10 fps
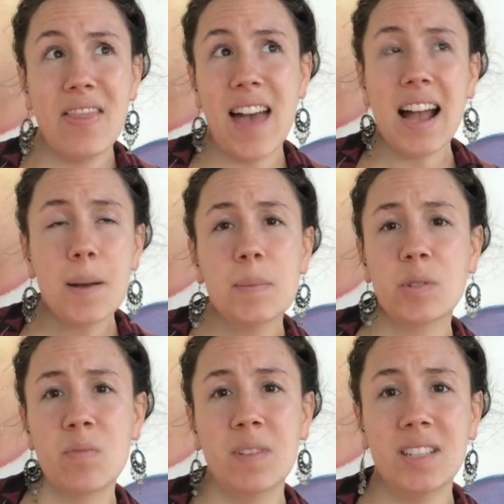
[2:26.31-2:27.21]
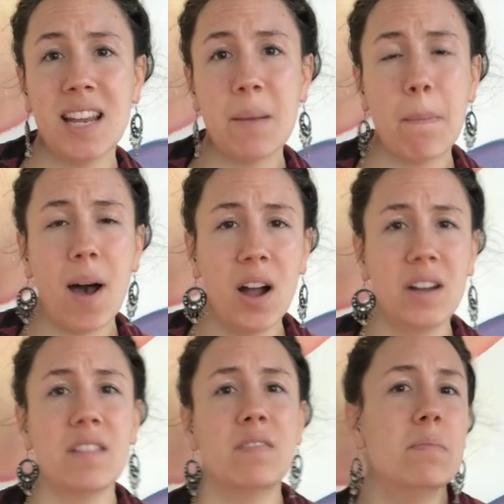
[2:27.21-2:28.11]
that comes from the same
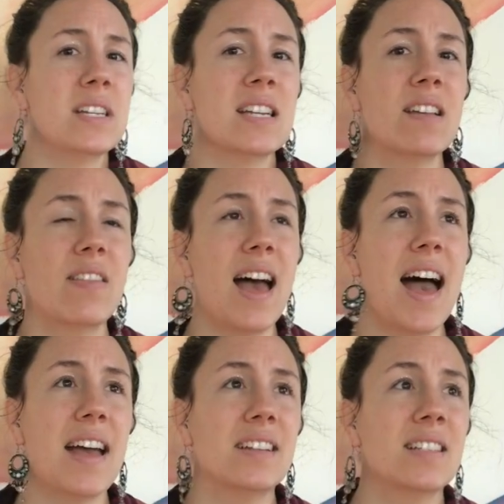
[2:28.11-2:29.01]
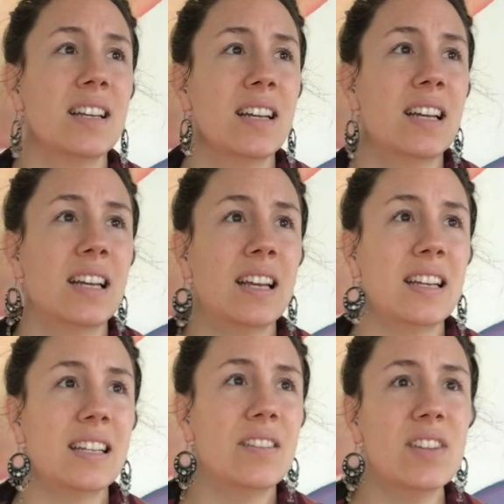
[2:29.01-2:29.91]
part of me that
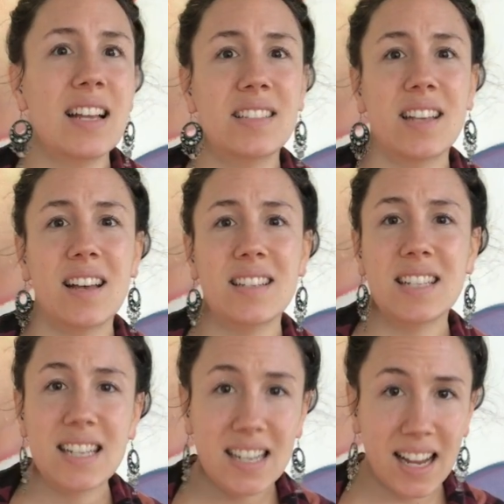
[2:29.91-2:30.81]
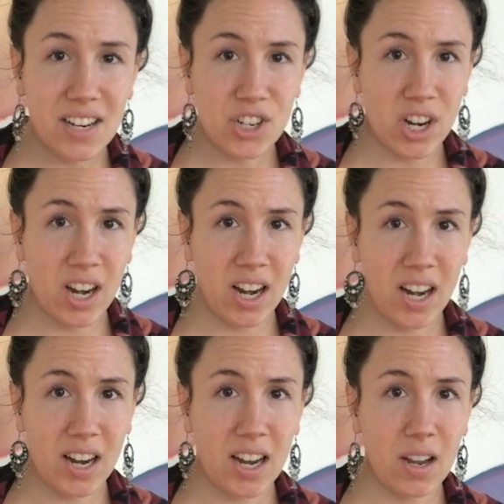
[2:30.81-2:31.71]
even as a
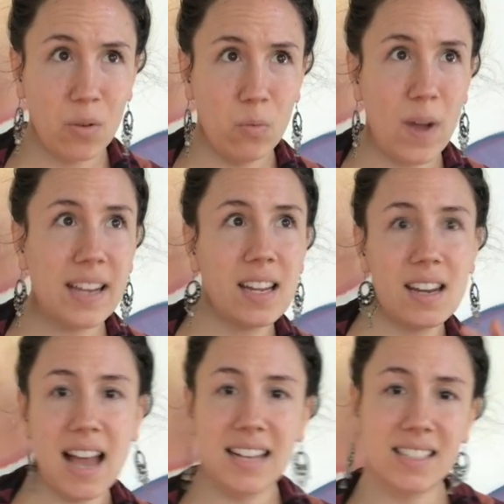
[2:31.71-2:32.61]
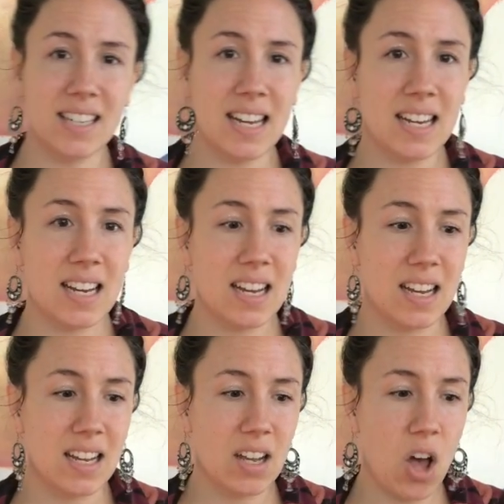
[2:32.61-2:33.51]
teenager, recognizing
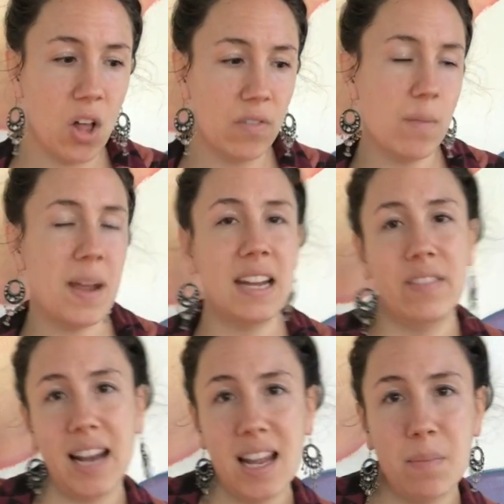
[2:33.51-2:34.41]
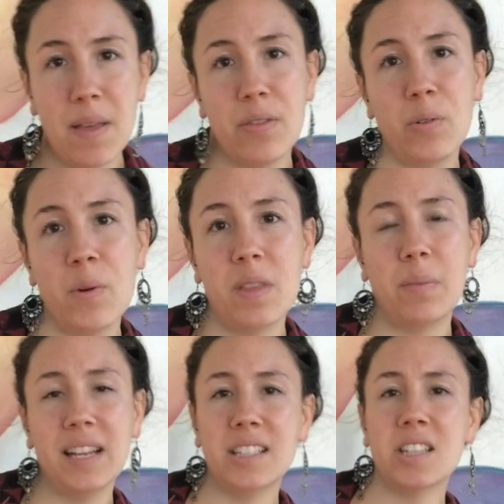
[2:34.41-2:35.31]
all of the pain that I had been through and the
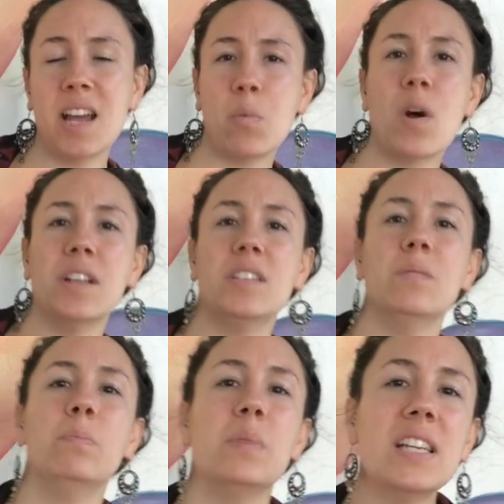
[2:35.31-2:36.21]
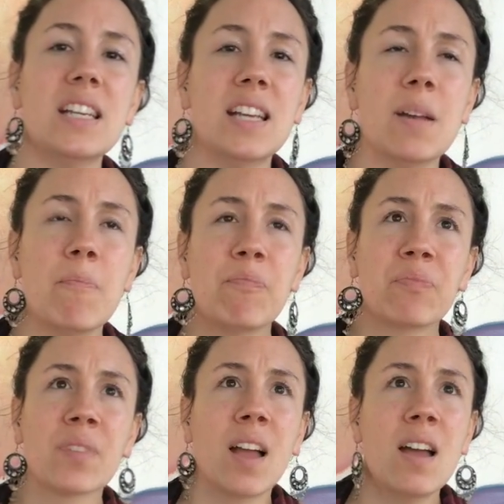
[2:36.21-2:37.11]
place that I wanted to be,
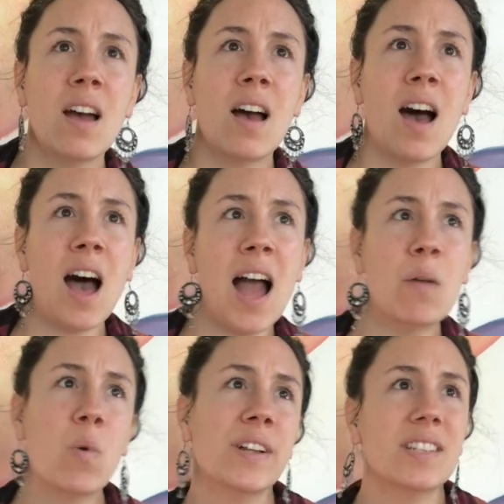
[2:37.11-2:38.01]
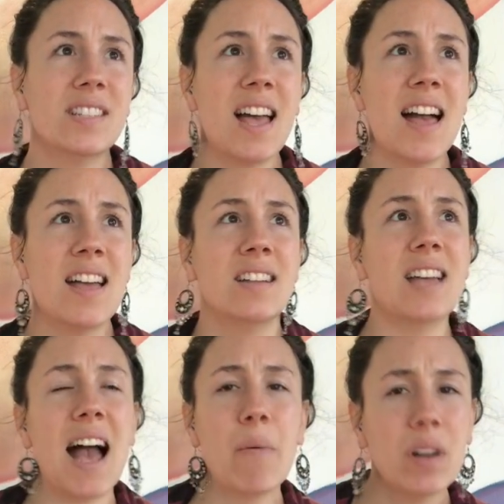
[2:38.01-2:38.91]
I once said,
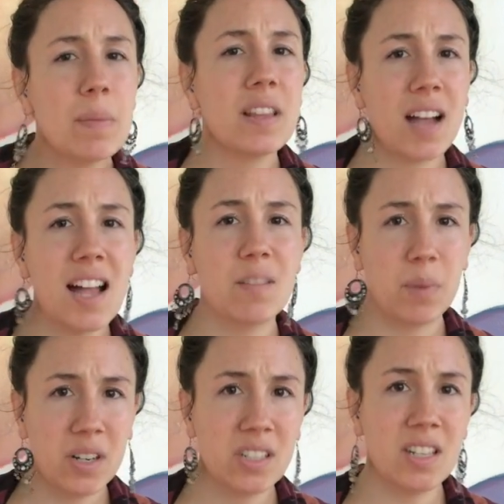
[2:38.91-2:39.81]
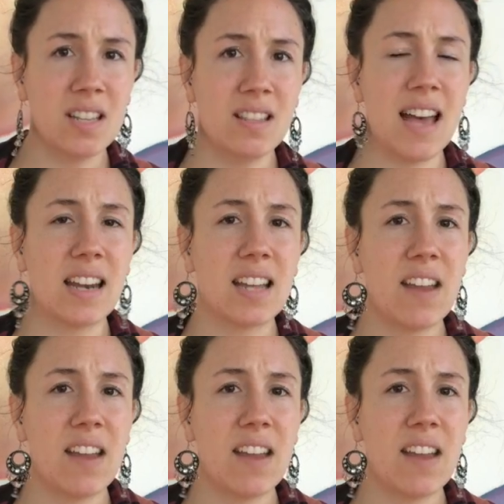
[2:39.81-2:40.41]
I want to be the kind of person that